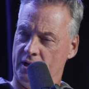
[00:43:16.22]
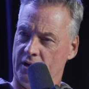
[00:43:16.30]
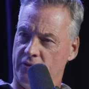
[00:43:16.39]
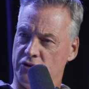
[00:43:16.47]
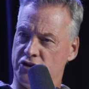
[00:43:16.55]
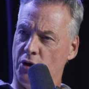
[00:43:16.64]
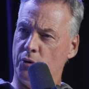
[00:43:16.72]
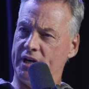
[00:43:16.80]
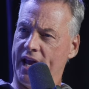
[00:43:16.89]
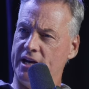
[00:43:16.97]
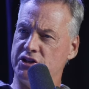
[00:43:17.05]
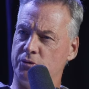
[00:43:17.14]
There's no
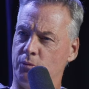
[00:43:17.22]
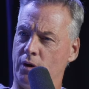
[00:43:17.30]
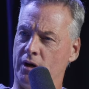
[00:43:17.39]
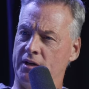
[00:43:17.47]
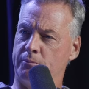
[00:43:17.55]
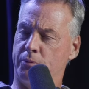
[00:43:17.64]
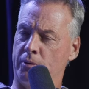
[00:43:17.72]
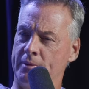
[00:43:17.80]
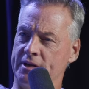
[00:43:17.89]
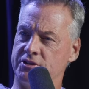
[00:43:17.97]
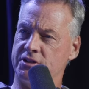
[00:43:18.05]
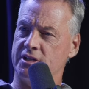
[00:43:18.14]
occasion where it
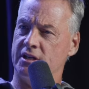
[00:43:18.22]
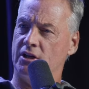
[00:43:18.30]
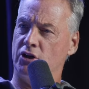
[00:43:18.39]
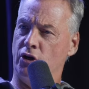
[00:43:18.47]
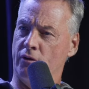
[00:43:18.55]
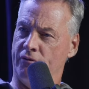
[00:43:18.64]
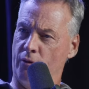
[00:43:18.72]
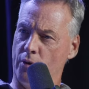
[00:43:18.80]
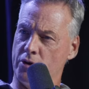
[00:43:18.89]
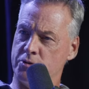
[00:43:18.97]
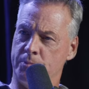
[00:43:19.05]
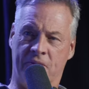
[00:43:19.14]
permits
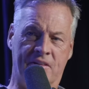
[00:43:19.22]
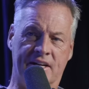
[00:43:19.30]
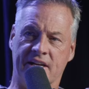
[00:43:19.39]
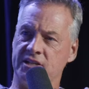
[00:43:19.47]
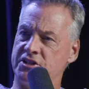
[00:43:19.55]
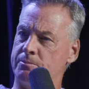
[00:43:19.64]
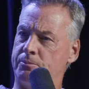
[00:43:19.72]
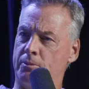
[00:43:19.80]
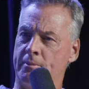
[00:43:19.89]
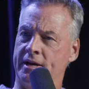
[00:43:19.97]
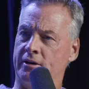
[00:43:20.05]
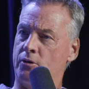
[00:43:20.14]
divorce, but then doesn't
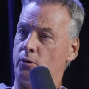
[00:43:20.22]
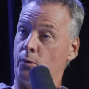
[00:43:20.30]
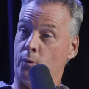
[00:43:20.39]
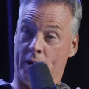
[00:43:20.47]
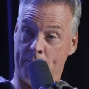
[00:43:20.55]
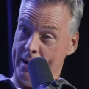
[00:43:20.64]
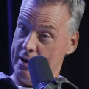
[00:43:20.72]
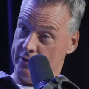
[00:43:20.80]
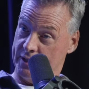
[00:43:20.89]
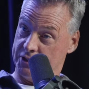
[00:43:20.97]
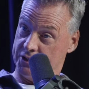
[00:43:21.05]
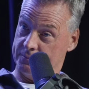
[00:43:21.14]
permit
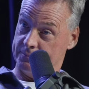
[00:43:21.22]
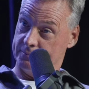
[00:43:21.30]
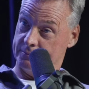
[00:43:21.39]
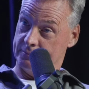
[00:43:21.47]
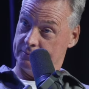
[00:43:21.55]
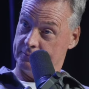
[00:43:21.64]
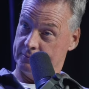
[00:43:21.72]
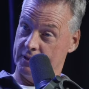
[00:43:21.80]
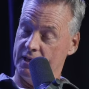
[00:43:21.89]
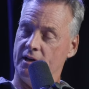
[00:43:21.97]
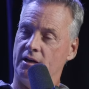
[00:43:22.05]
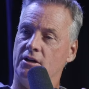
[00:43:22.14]
remarriage. Hmm.
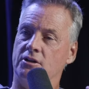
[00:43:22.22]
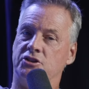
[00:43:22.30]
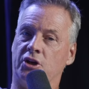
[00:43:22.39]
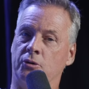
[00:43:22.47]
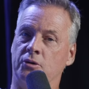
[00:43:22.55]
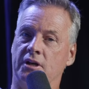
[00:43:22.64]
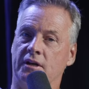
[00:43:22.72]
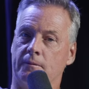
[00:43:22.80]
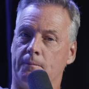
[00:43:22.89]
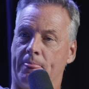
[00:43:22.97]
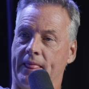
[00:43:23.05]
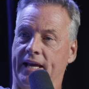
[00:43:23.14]
So,
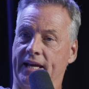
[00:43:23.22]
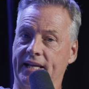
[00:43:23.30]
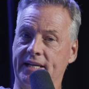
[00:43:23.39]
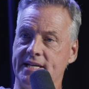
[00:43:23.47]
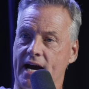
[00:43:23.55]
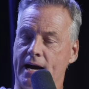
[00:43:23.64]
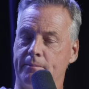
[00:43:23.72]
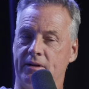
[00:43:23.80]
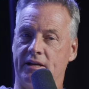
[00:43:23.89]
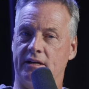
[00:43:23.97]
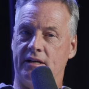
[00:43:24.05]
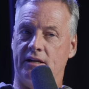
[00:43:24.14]
anytime
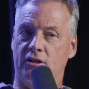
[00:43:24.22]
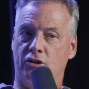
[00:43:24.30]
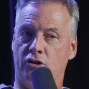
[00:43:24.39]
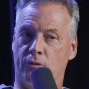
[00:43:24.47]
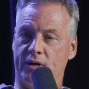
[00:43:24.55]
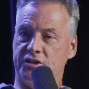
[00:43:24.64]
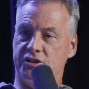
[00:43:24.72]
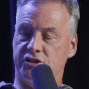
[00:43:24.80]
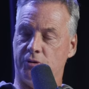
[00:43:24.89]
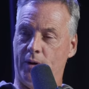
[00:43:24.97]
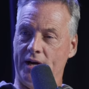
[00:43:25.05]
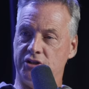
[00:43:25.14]
you're in a
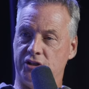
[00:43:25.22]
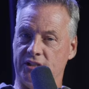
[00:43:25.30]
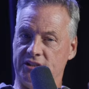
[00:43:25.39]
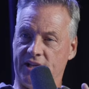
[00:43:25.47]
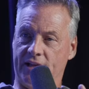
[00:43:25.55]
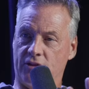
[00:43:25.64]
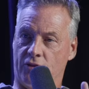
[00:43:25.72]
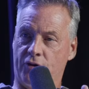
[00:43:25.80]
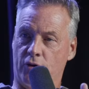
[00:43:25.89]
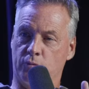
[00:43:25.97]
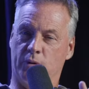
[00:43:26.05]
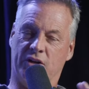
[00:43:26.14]
situation, let's take the
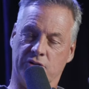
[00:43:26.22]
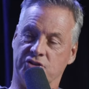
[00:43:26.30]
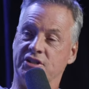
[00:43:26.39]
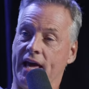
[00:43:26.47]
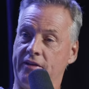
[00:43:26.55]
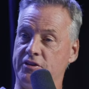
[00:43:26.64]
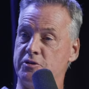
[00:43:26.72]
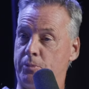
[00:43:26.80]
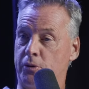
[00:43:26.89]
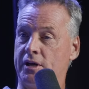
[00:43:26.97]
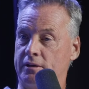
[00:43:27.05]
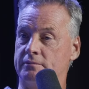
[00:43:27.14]
third one because death is
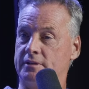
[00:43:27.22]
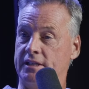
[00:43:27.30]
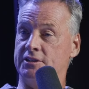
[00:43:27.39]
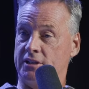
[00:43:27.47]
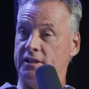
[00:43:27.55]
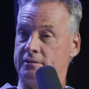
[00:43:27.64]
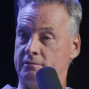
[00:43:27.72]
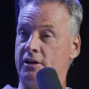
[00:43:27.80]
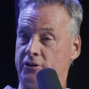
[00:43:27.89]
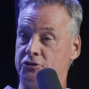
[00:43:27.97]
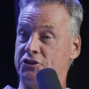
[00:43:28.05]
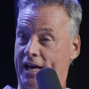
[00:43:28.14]
pretty easy to
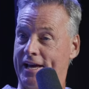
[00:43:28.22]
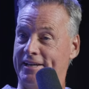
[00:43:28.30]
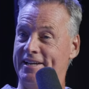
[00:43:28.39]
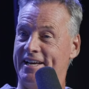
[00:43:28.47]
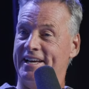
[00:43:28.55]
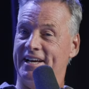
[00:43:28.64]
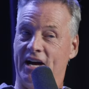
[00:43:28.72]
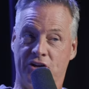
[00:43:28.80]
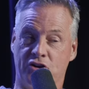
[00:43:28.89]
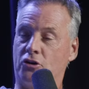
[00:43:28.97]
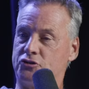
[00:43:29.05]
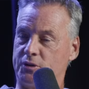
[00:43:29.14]
understand, mm-hmm.
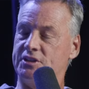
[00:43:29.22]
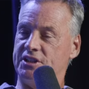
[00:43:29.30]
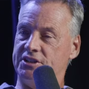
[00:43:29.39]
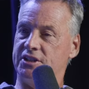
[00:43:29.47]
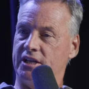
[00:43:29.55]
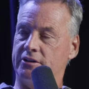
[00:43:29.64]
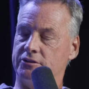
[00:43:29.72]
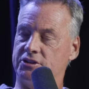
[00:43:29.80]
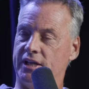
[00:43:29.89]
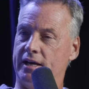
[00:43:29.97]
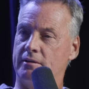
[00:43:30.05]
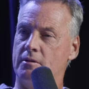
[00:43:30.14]
adultery is easy to
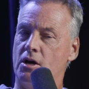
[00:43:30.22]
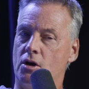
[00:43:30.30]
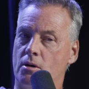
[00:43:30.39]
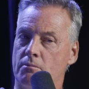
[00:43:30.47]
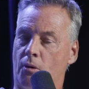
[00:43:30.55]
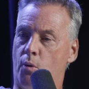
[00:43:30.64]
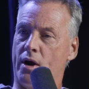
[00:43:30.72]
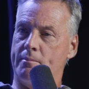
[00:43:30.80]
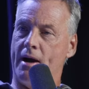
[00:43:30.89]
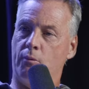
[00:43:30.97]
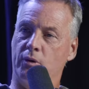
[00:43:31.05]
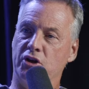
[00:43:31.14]
understand. But what
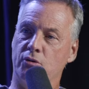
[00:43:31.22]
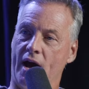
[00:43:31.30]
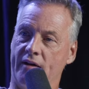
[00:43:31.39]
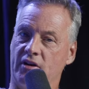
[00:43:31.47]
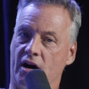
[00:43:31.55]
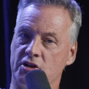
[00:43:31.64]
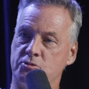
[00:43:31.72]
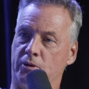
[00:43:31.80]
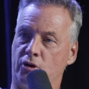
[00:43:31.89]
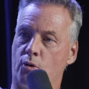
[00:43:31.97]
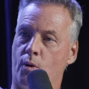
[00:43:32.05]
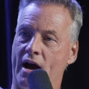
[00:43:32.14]
about when you have a
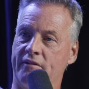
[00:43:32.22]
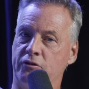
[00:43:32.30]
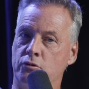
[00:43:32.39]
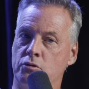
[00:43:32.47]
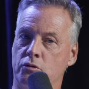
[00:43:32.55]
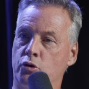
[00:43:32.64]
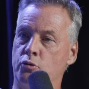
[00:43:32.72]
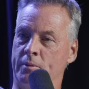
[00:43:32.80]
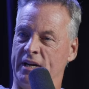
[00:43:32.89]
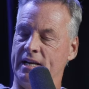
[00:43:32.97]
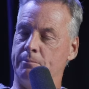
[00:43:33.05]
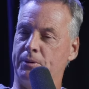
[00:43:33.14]
husband or a wife who mm -hmm. who mm-hmm.
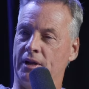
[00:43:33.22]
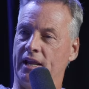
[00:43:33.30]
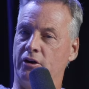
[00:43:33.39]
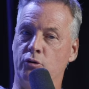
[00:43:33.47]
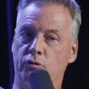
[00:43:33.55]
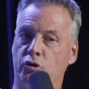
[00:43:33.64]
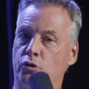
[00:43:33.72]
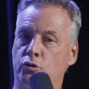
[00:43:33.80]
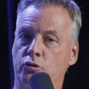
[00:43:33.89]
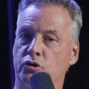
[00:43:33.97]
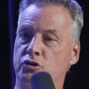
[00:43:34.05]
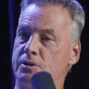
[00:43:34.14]
manipulate who, who
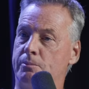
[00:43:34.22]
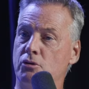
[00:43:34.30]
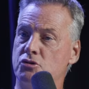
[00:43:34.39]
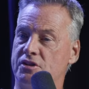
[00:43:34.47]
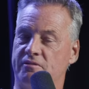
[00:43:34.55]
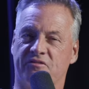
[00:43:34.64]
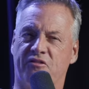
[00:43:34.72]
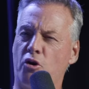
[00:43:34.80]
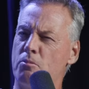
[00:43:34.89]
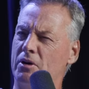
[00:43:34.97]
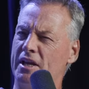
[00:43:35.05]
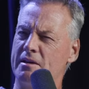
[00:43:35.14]
who's abusive,
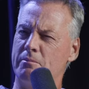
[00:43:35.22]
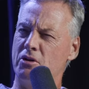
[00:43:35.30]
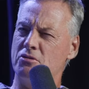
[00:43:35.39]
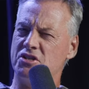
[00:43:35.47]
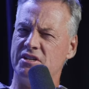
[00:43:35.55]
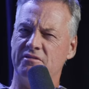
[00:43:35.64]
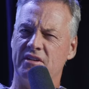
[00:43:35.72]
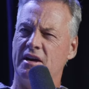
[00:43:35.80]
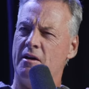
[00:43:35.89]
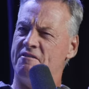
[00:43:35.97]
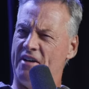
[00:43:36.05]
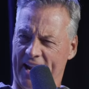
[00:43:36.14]
verbally abusive,
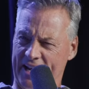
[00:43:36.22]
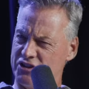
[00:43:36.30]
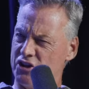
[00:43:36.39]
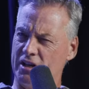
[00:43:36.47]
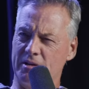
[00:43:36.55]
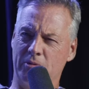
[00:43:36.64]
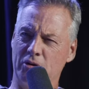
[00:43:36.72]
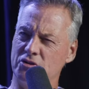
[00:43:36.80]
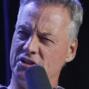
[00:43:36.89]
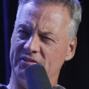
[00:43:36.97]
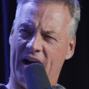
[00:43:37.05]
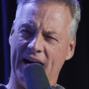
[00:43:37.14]
financially
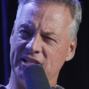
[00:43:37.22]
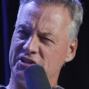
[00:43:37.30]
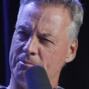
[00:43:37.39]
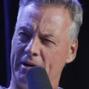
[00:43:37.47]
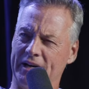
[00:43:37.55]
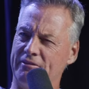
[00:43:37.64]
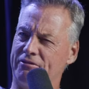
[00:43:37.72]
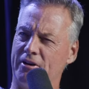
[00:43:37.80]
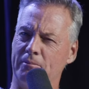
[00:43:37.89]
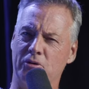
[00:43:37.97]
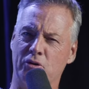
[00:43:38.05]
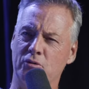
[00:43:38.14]
abusive, hides the money
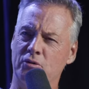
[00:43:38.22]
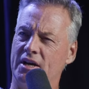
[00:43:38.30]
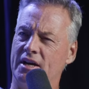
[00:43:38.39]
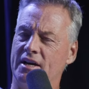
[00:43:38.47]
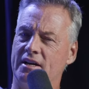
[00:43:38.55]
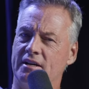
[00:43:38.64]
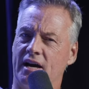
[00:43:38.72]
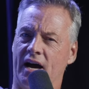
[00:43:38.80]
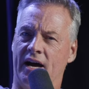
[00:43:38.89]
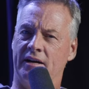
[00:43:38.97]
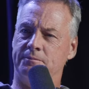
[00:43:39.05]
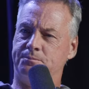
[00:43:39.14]
from you, mm -hmm.
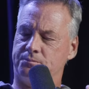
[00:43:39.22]
uh,